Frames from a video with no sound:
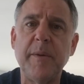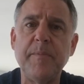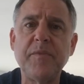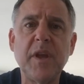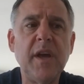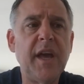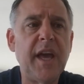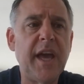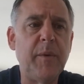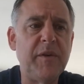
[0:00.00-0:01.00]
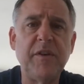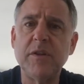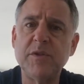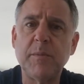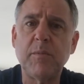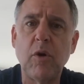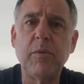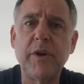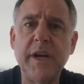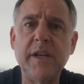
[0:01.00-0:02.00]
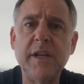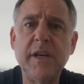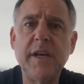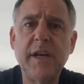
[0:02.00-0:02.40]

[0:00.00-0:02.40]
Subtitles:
him, and we felt it was appropriate